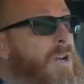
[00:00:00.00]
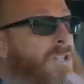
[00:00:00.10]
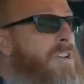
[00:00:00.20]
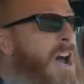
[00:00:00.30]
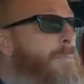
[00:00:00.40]

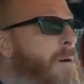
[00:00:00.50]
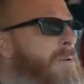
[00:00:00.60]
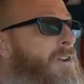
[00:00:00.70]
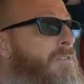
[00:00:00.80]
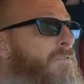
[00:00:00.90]
stop up
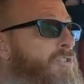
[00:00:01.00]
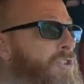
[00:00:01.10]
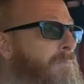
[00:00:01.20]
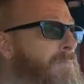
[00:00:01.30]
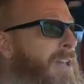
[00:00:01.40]
here for
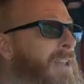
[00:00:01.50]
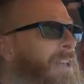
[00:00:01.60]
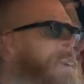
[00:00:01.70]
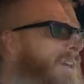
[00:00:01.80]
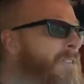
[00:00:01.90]
just a bit,
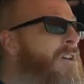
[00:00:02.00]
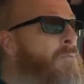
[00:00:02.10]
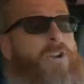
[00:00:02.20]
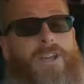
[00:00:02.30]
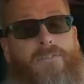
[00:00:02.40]
and then
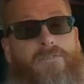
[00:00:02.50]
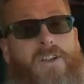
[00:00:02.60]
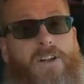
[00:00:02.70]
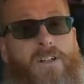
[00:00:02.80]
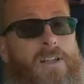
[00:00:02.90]
we're gonna get a
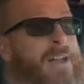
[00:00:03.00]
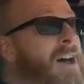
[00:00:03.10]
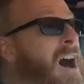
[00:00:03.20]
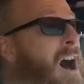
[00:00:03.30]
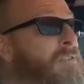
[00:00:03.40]
feel
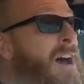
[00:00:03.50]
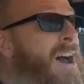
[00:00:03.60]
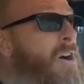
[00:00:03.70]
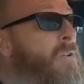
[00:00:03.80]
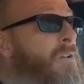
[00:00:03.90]
of
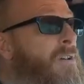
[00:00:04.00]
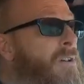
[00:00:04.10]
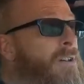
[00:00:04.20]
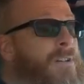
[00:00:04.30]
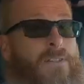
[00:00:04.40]
how
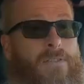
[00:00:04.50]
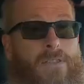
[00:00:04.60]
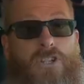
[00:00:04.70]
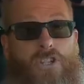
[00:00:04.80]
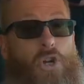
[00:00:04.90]

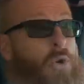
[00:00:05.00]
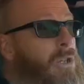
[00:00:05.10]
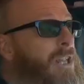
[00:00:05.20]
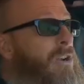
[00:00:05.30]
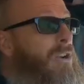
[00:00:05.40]
this two
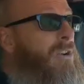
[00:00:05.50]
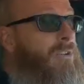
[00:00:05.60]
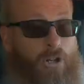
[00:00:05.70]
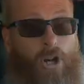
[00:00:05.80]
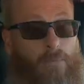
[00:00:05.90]
liter
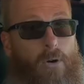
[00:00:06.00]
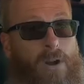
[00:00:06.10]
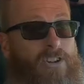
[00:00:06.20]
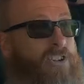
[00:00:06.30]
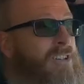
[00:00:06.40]
turbo
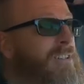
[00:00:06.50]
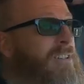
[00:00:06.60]
engine